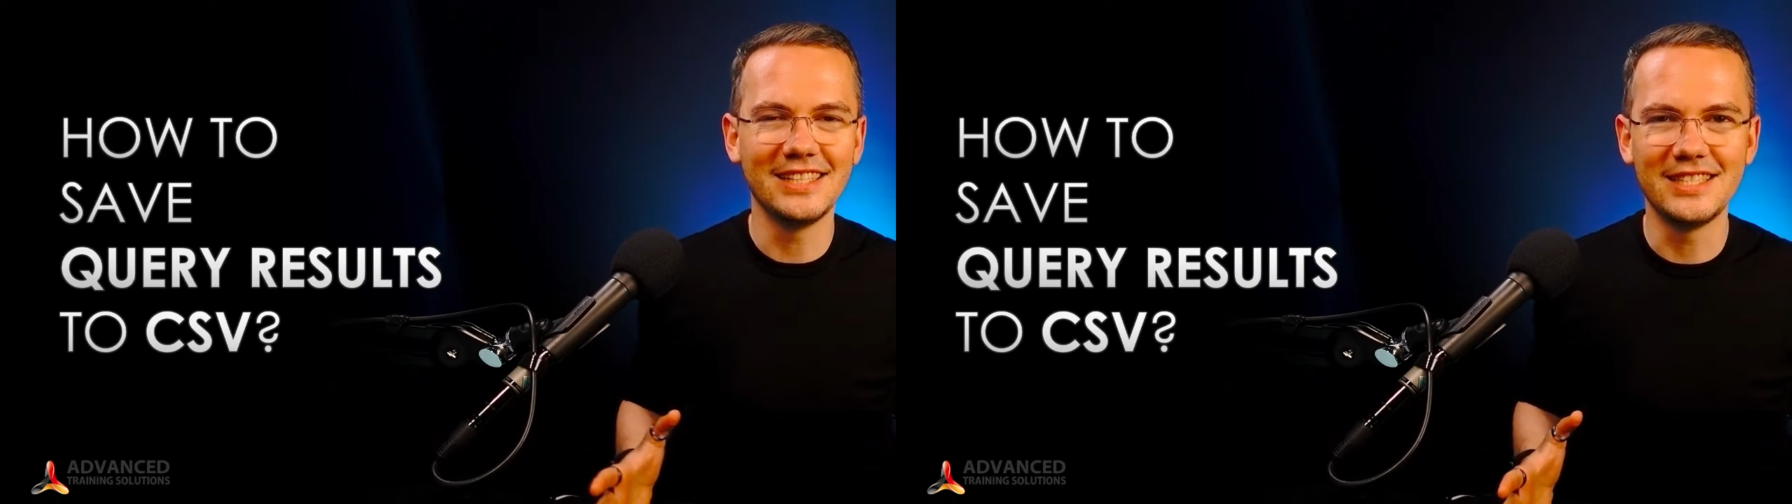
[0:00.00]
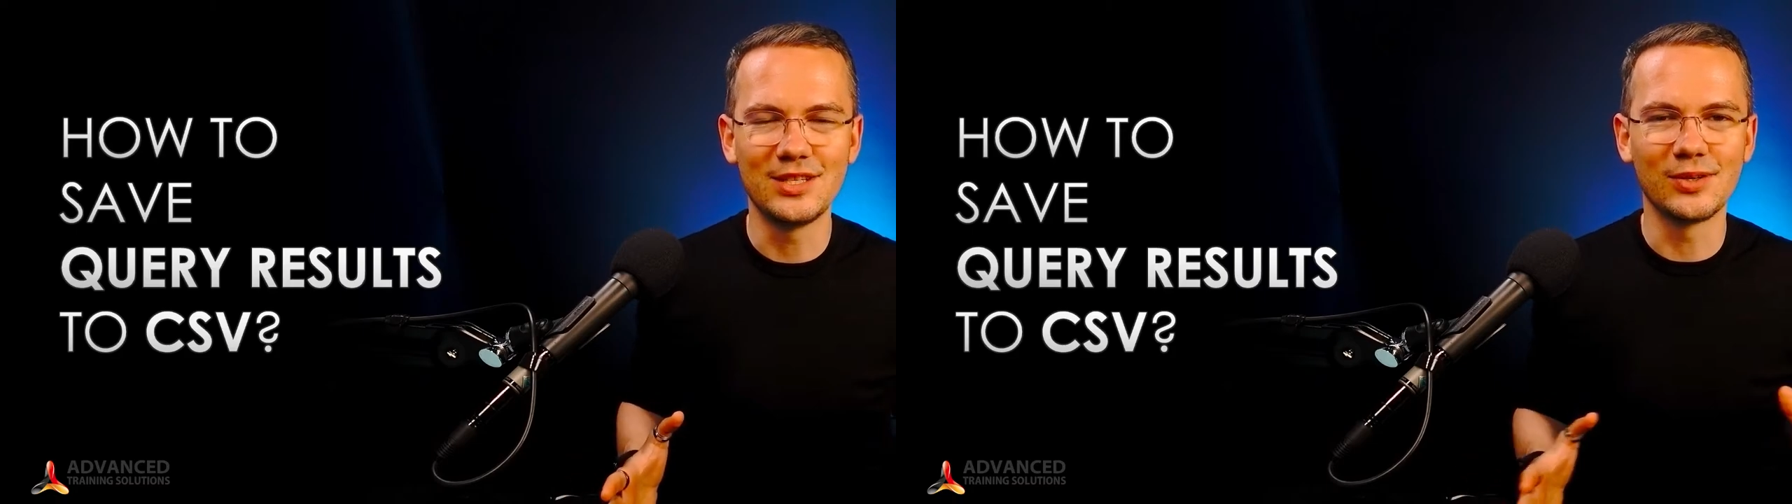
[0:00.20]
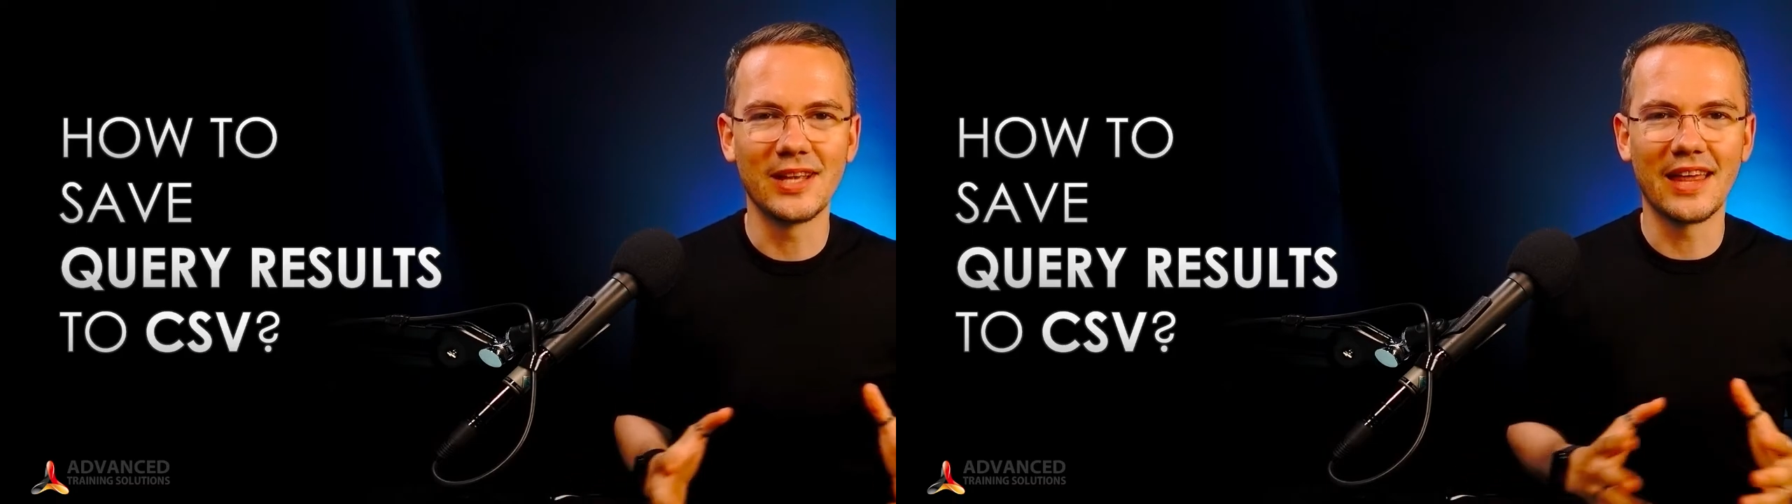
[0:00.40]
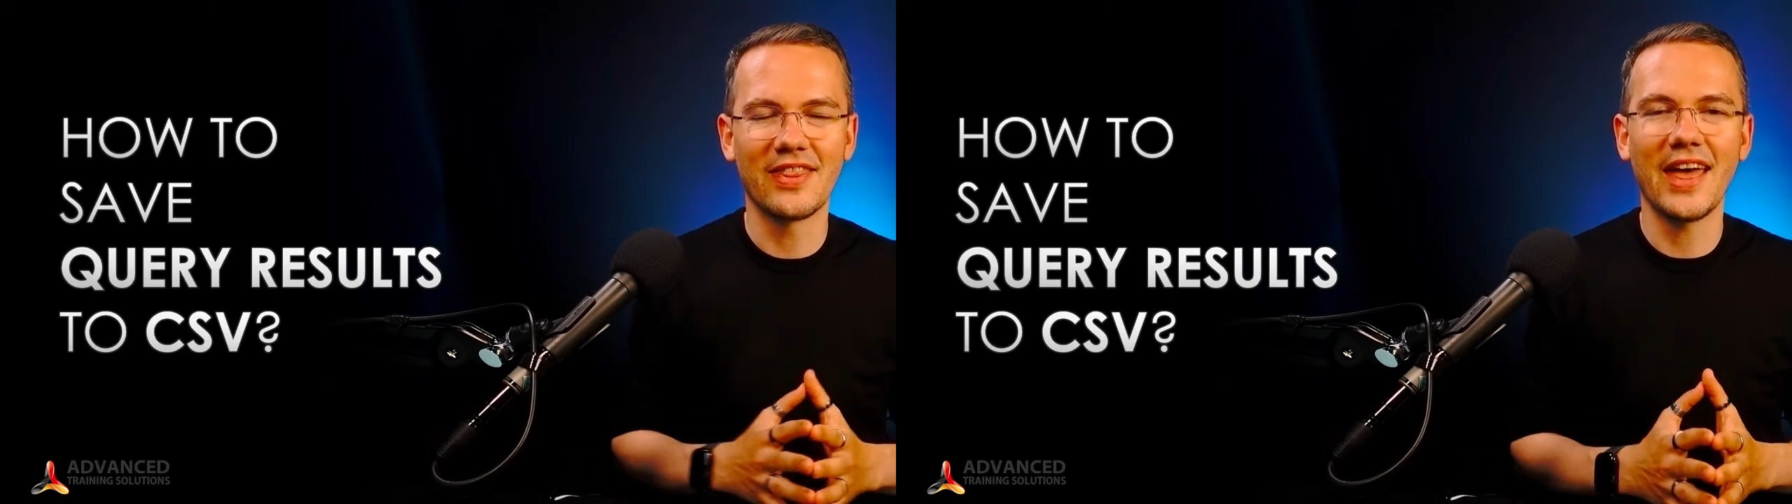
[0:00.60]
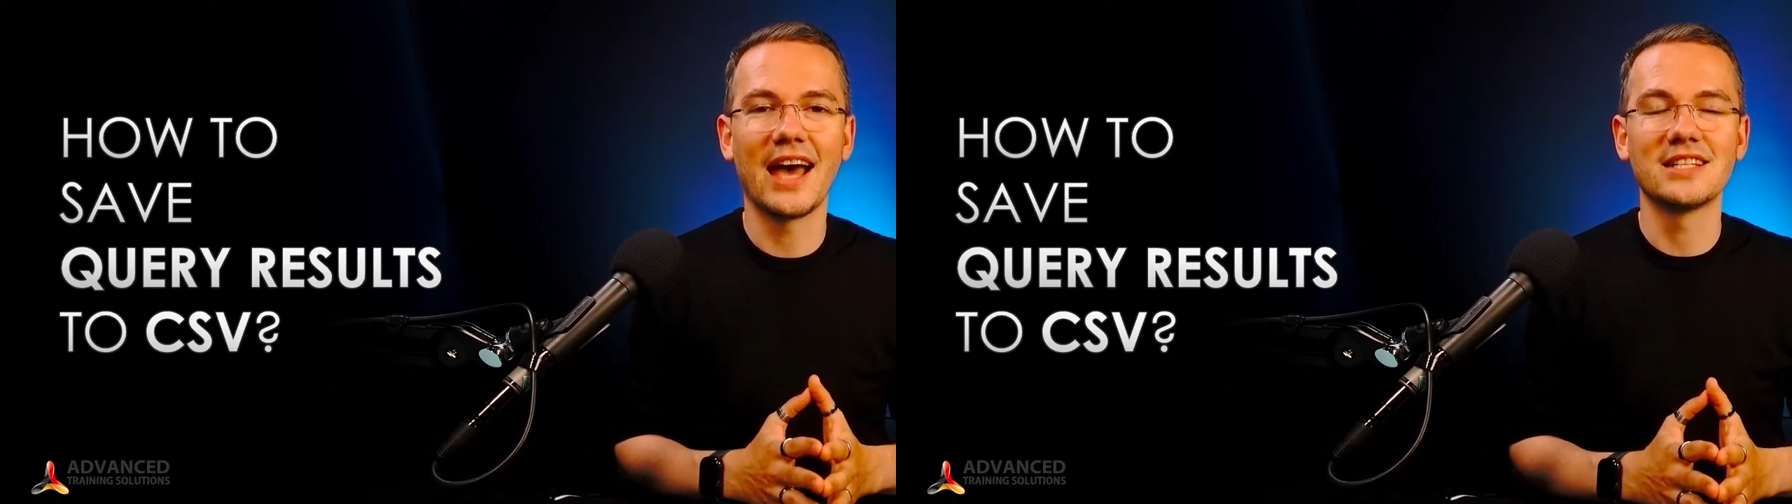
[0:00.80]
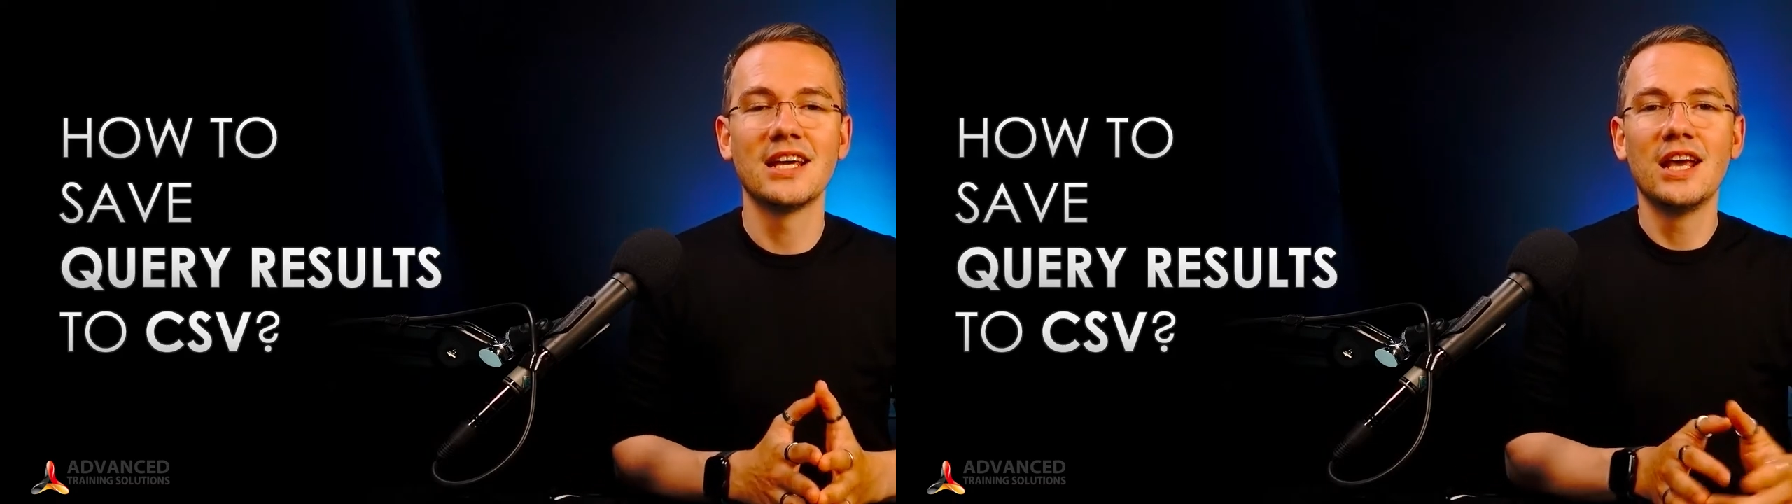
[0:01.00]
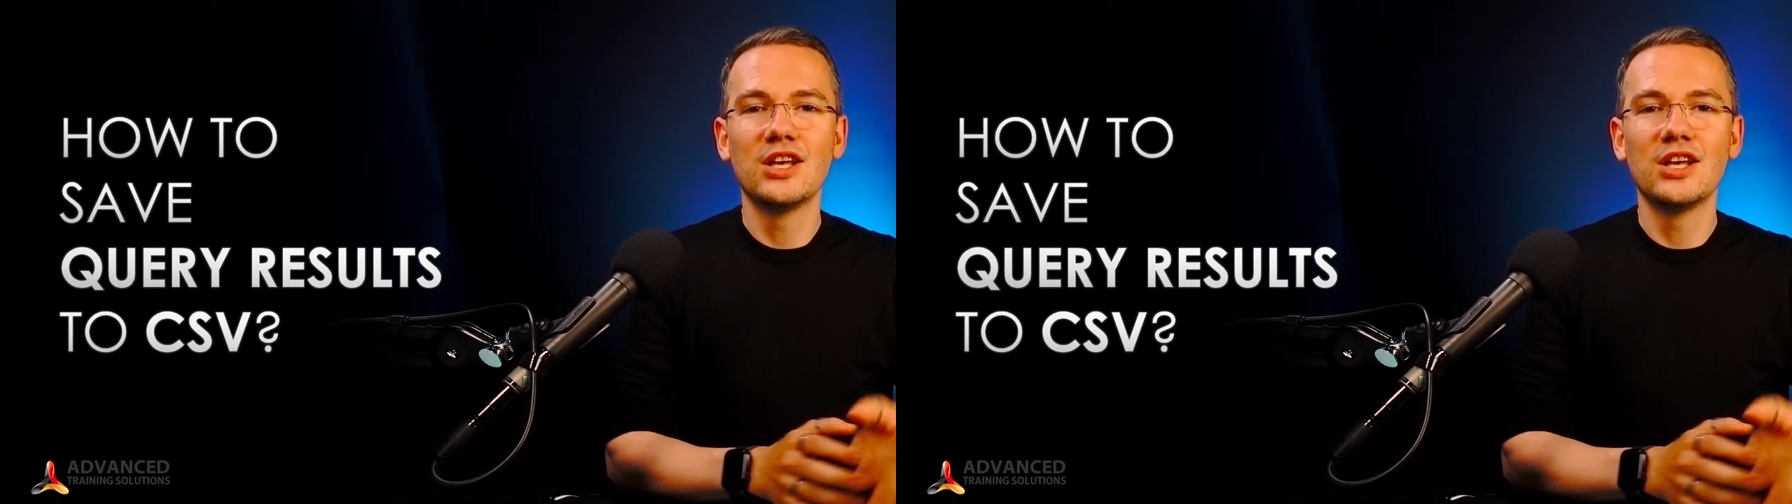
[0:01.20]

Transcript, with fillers: easier than that.